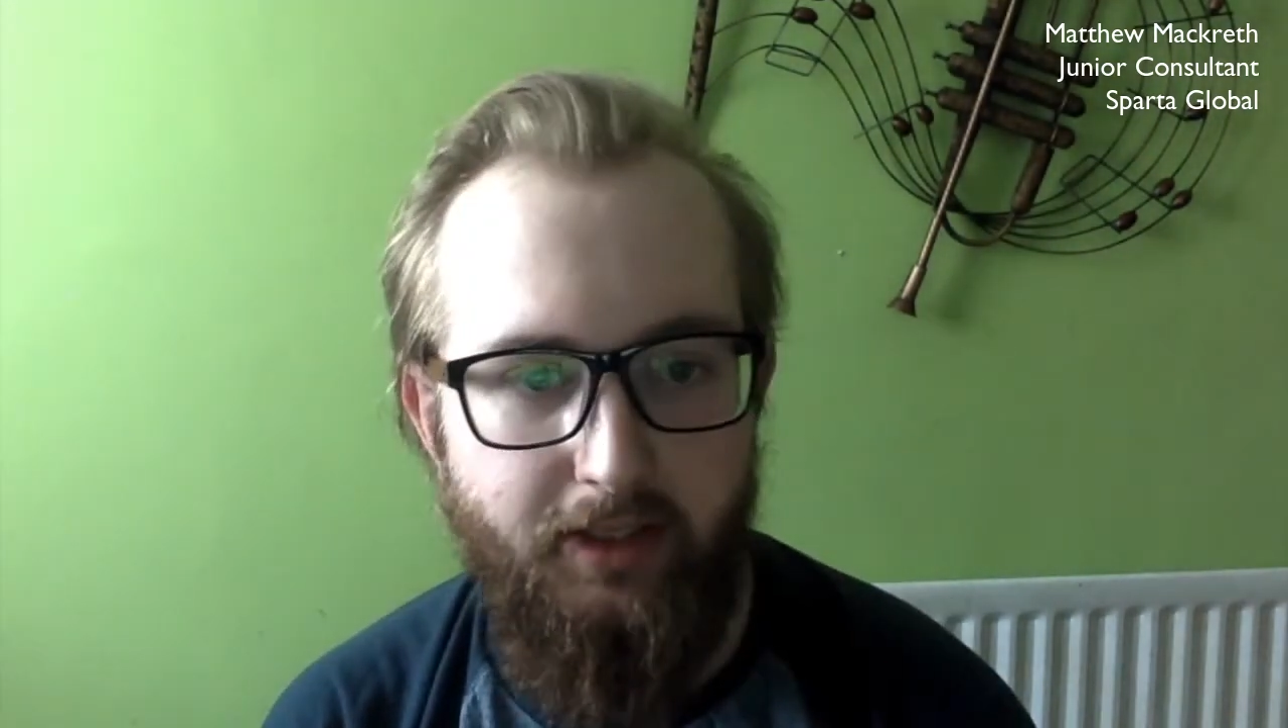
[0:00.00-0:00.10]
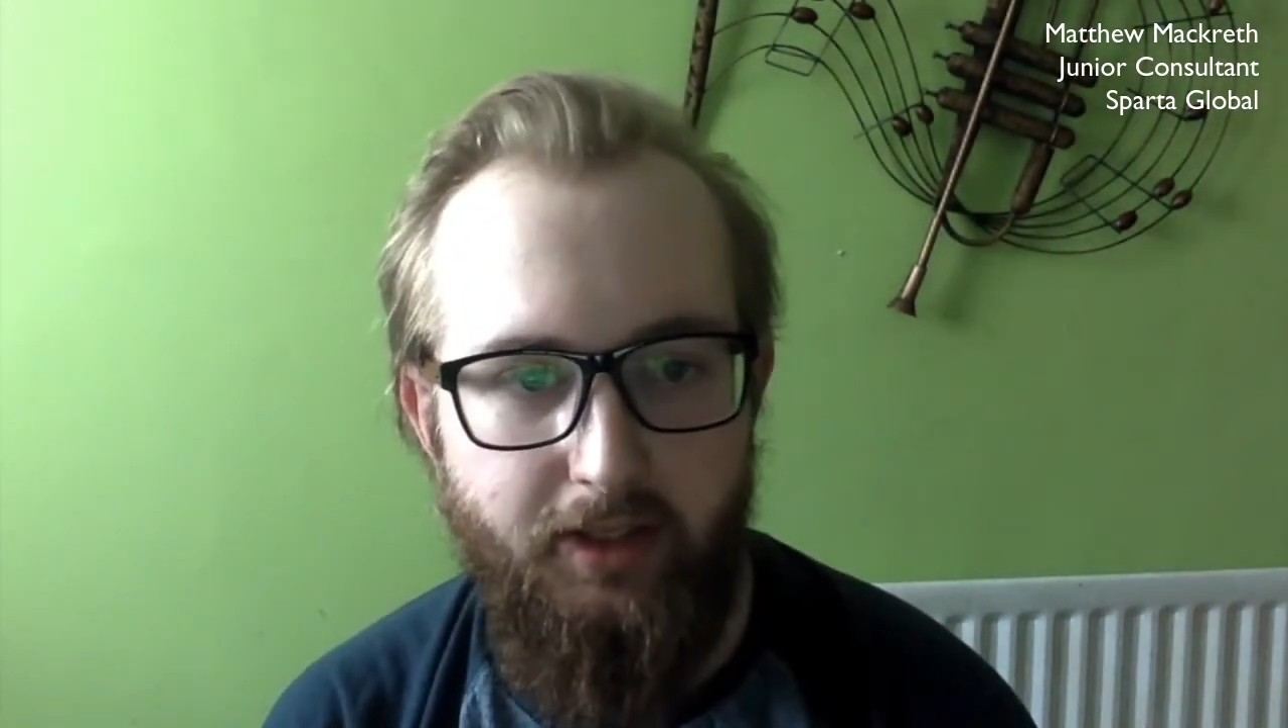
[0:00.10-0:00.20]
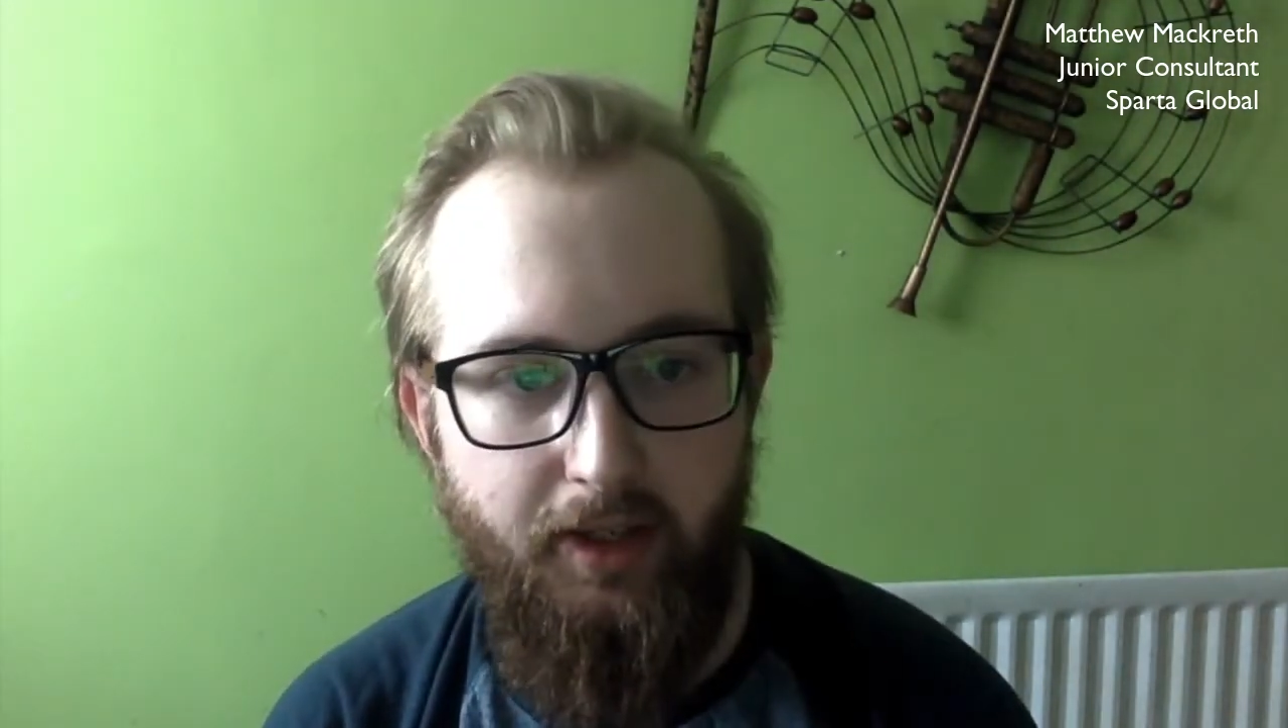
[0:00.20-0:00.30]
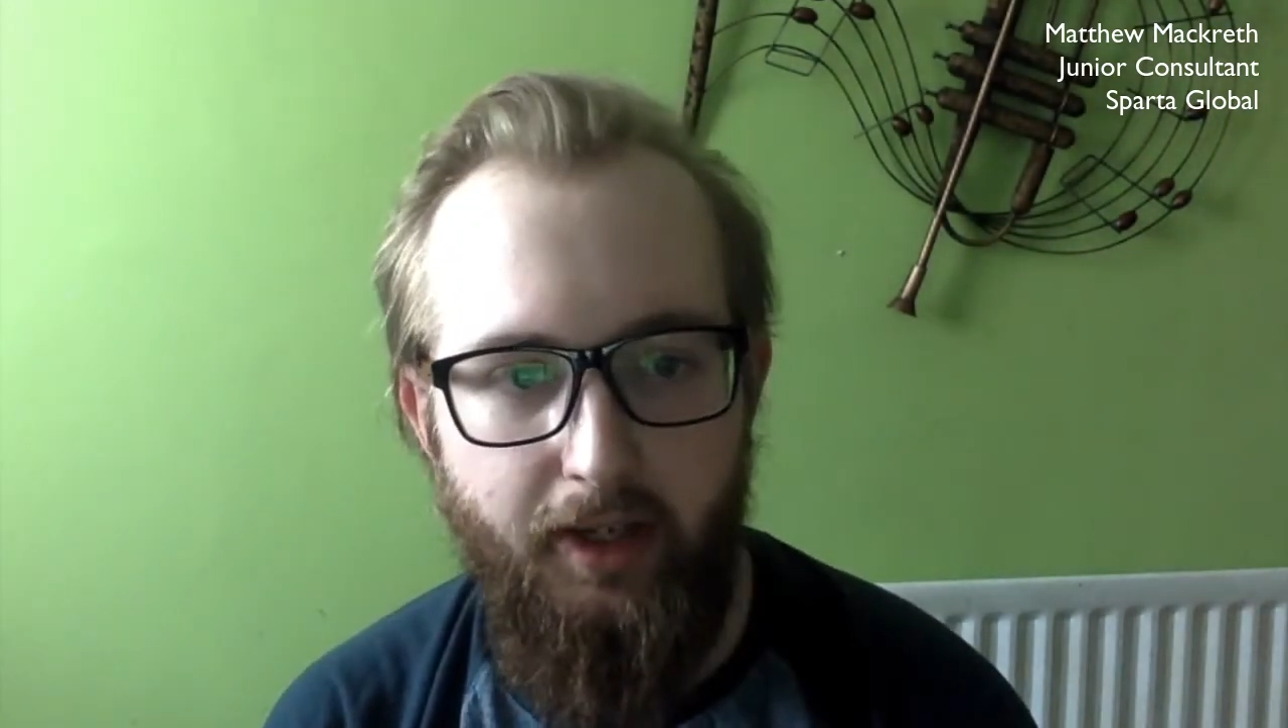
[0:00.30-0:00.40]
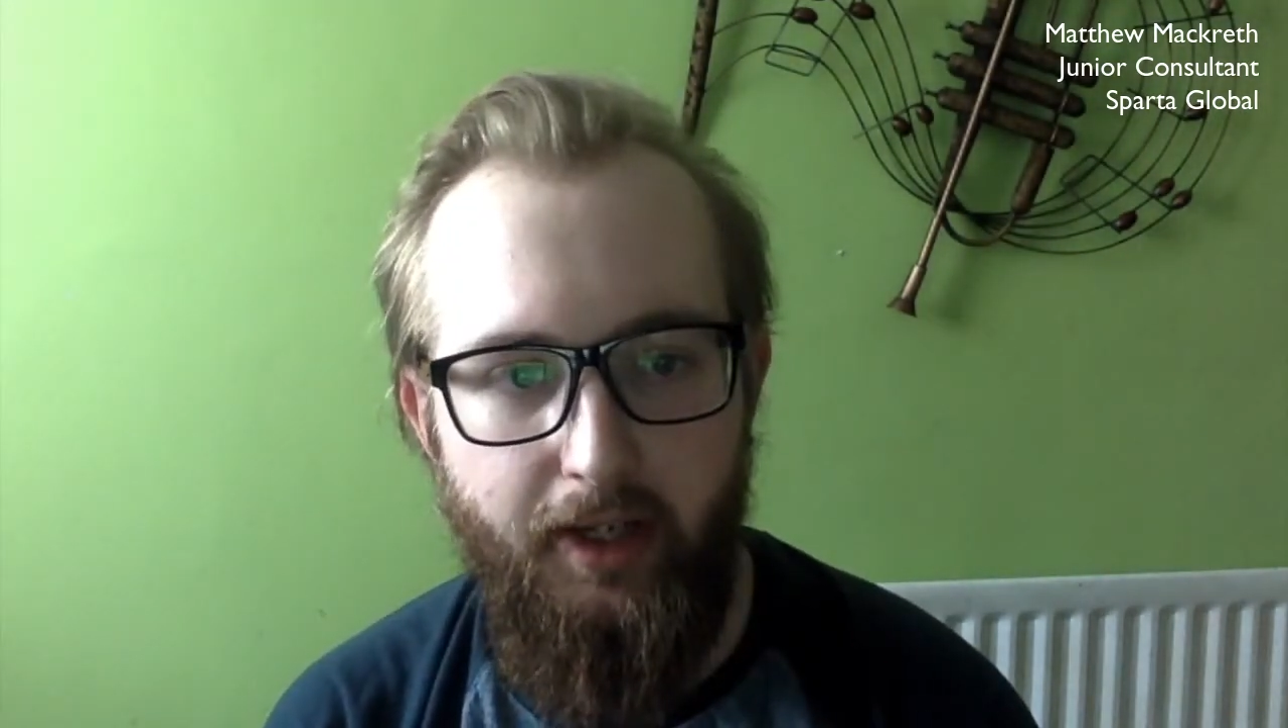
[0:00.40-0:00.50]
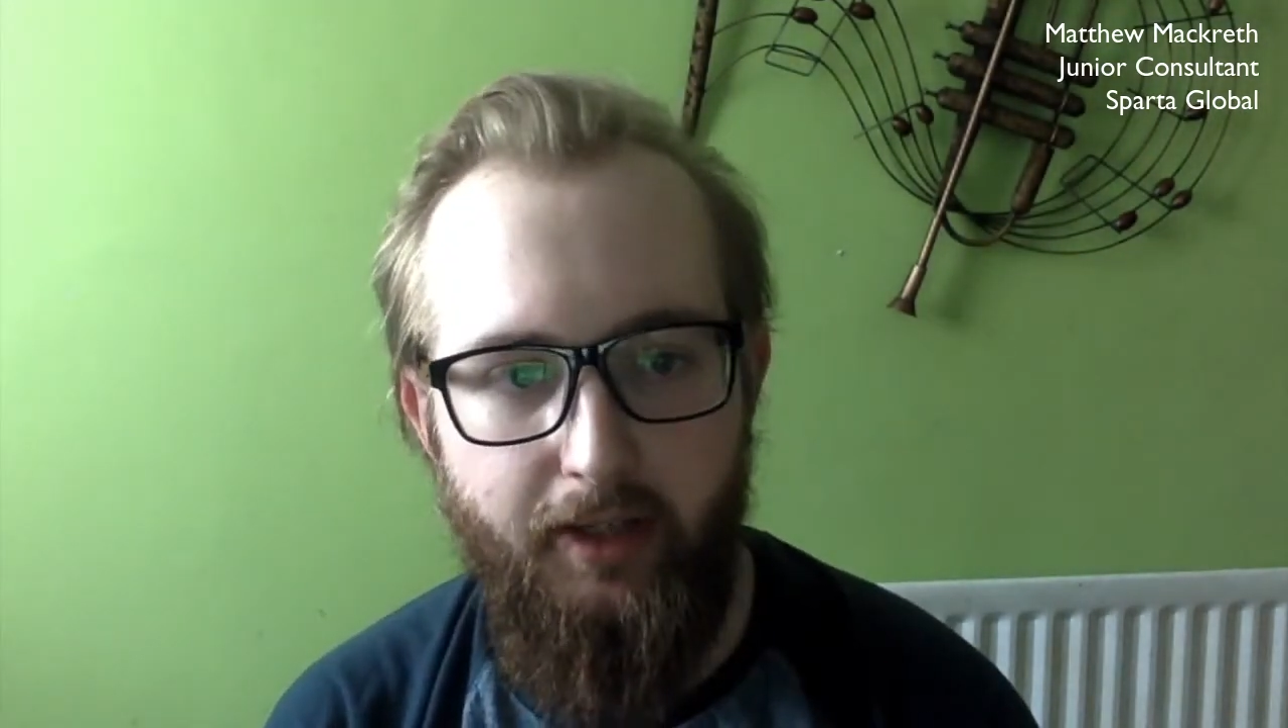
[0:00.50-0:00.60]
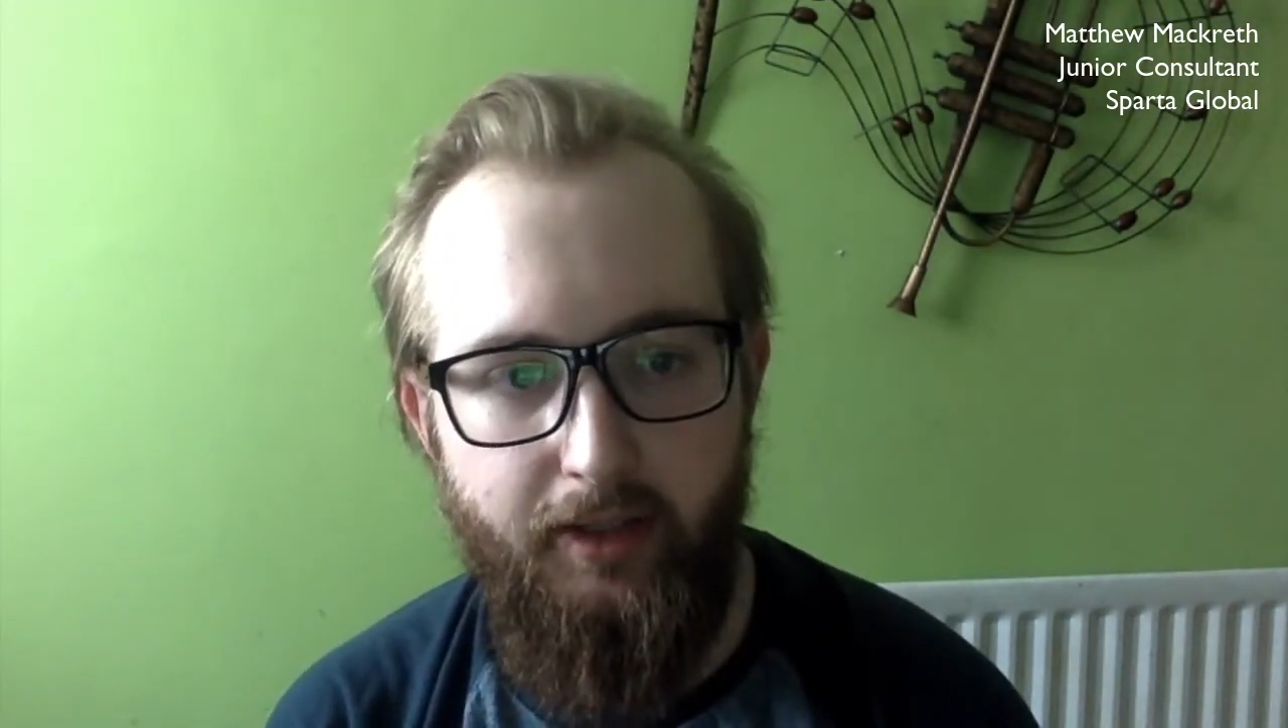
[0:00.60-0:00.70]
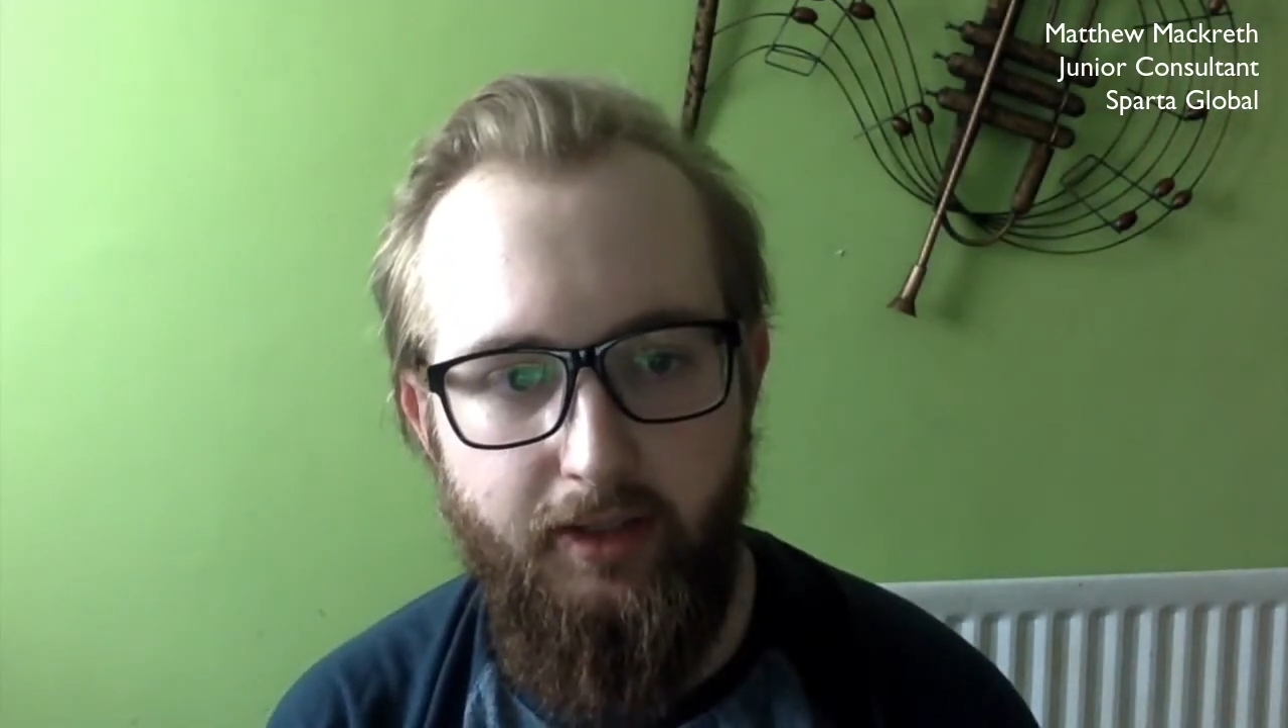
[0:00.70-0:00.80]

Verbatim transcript: is going,